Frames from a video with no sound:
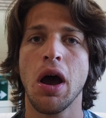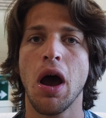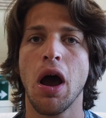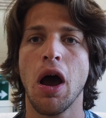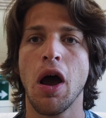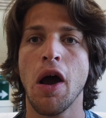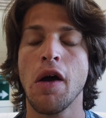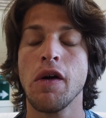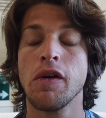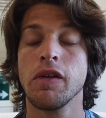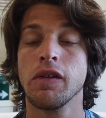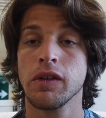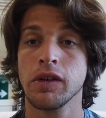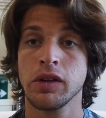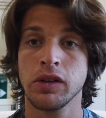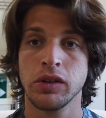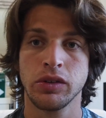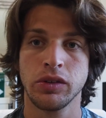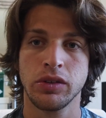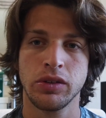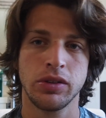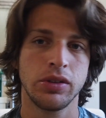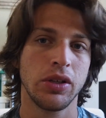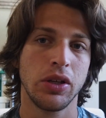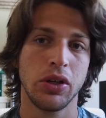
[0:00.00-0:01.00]
a
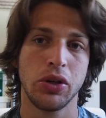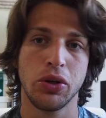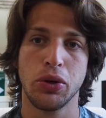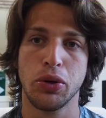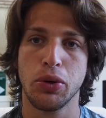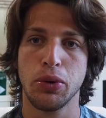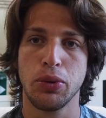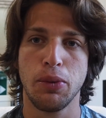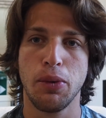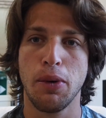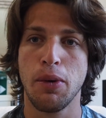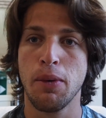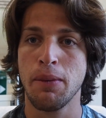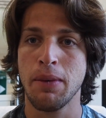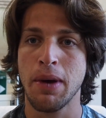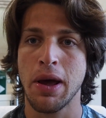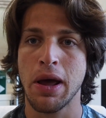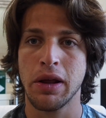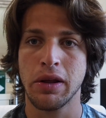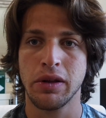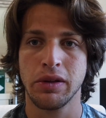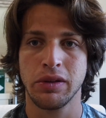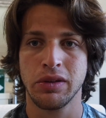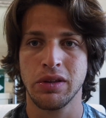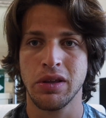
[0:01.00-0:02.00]
considerable
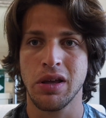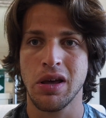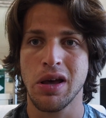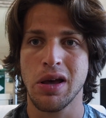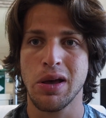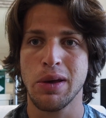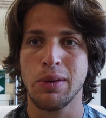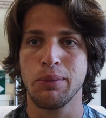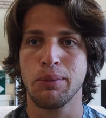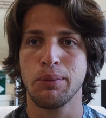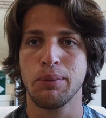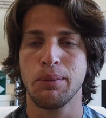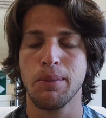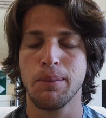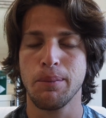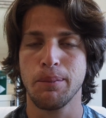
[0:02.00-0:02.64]
amount of time